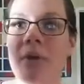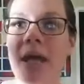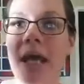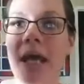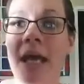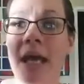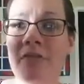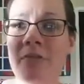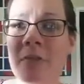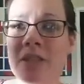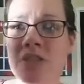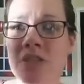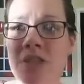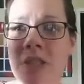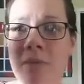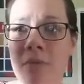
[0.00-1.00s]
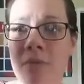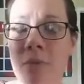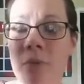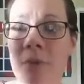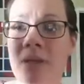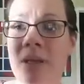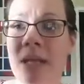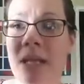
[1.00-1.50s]
And I've mentioned it
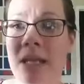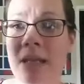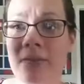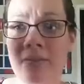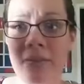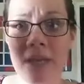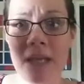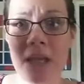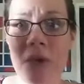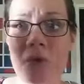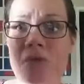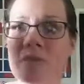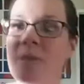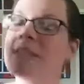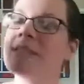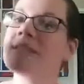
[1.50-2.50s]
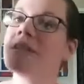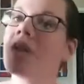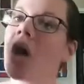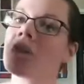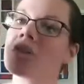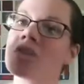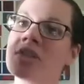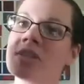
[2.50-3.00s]
before in videos, but it's an
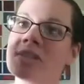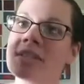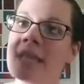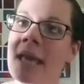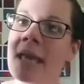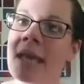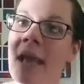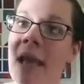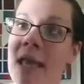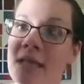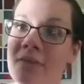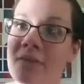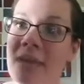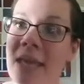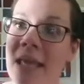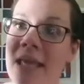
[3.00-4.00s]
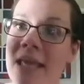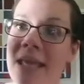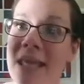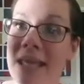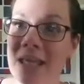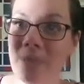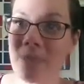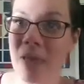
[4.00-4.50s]
auction site kind of like
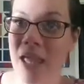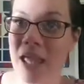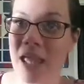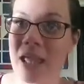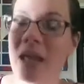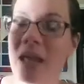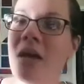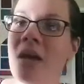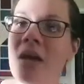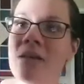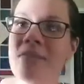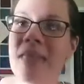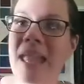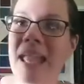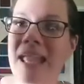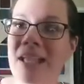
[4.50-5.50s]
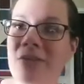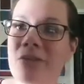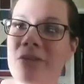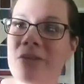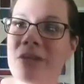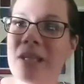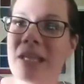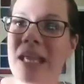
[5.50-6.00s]
eBay. The
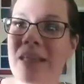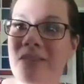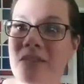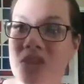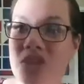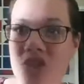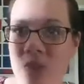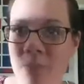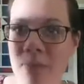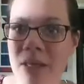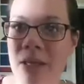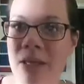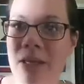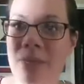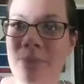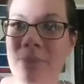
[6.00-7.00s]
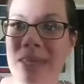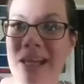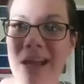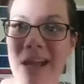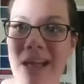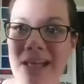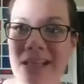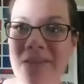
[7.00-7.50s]
handling and the shipping can be
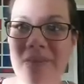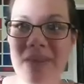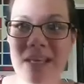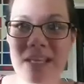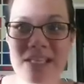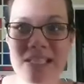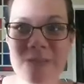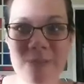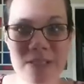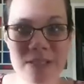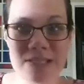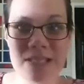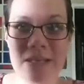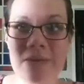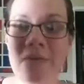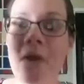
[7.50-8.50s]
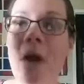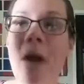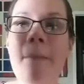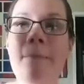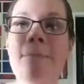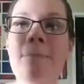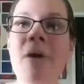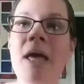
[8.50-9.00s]
kind of expensive,
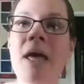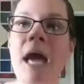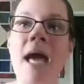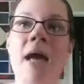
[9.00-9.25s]
but